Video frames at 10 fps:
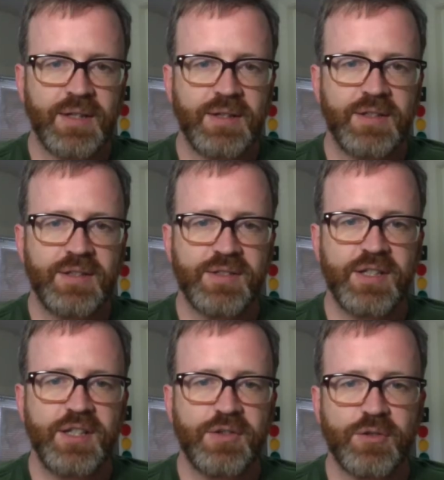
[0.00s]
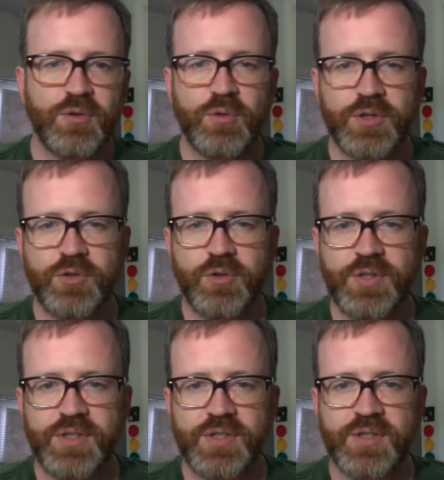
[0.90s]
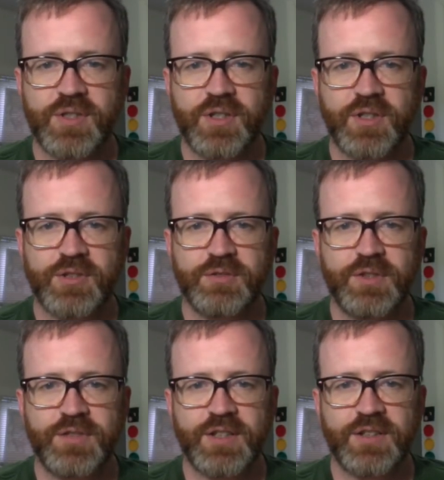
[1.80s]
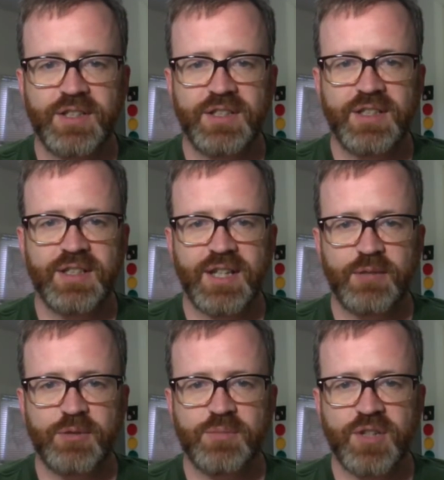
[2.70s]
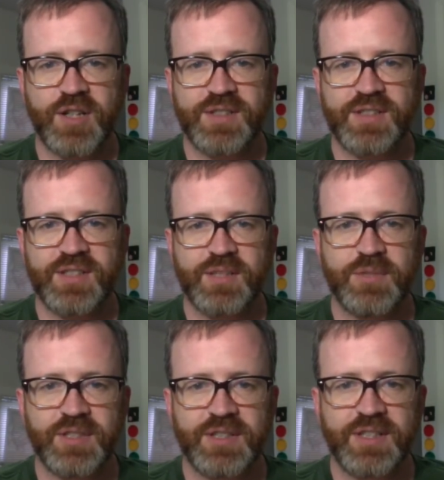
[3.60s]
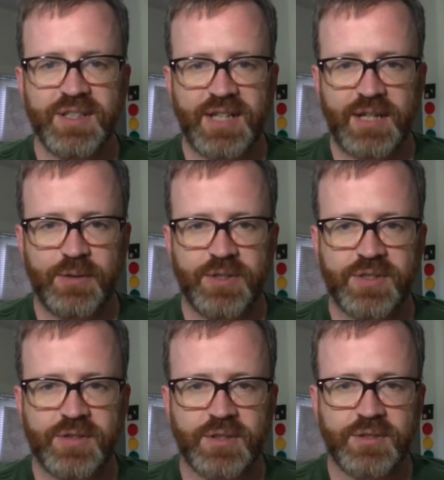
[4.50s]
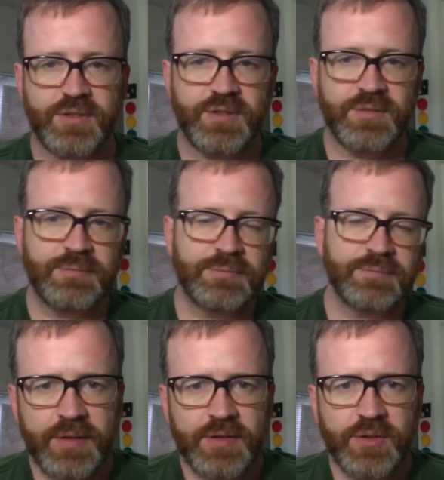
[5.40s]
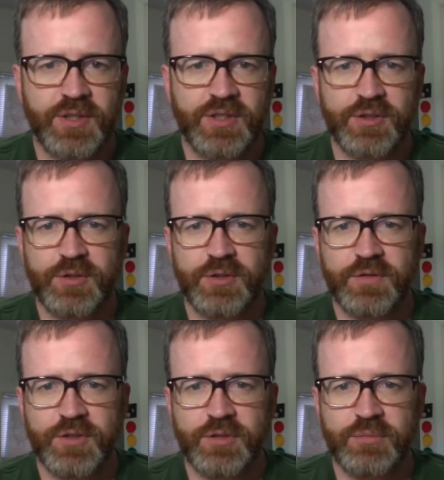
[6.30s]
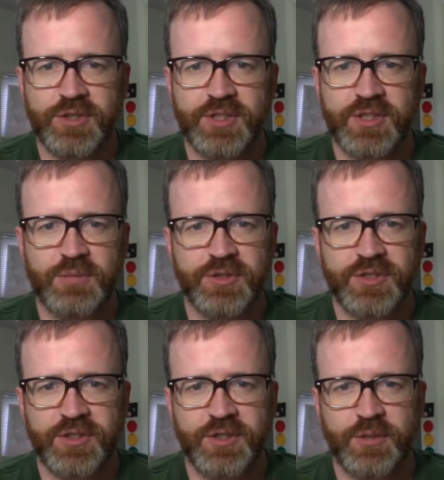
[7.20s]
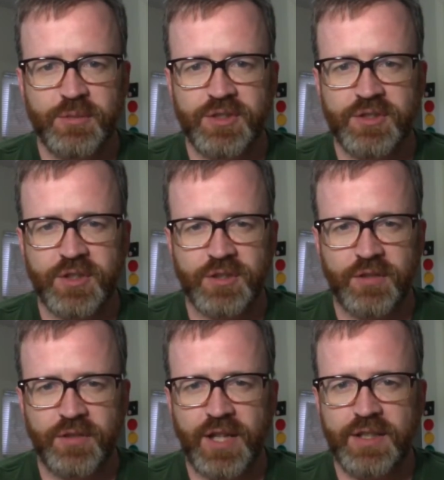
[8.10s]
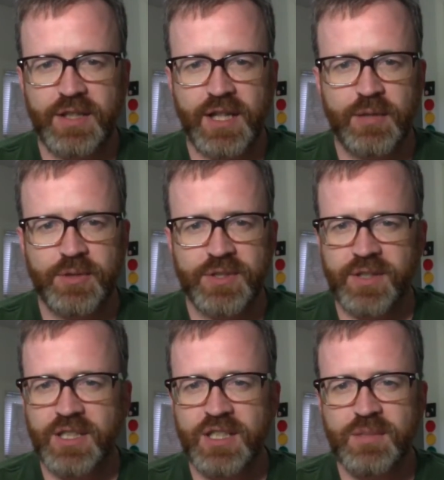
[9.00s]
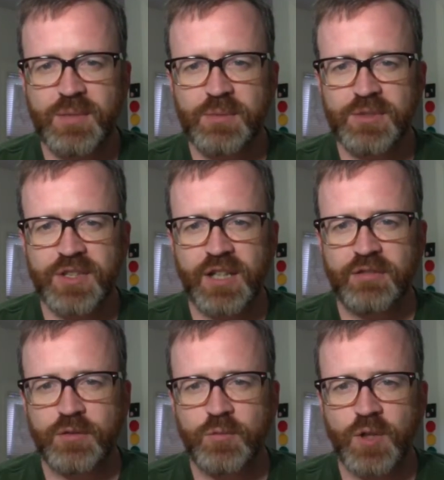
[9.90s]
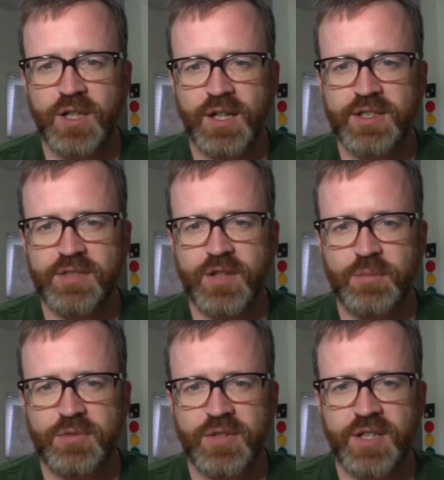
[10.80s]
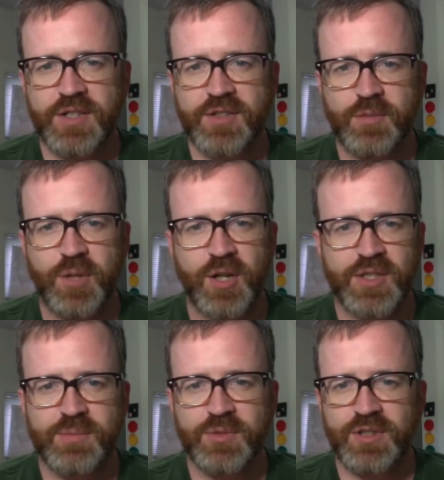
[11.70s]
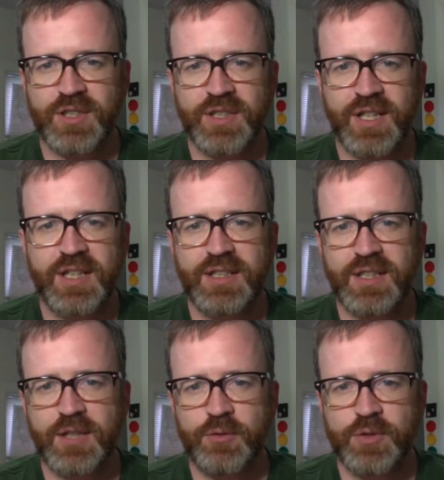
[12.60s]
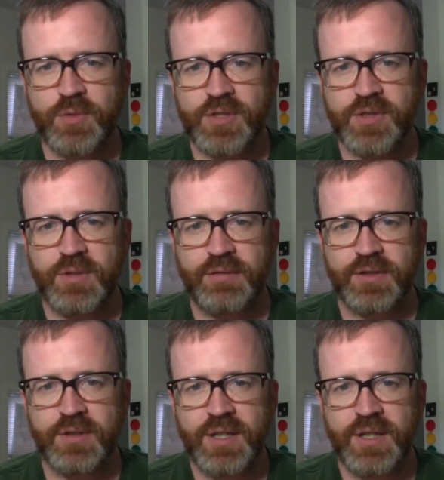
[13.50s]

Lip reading: These either-or choices also reflect the innate language processing ability and how it is structured. So these are universal principles that determine the structure of any language, and they need to be able to govern what kinds of operations are possible in any language whatsoever.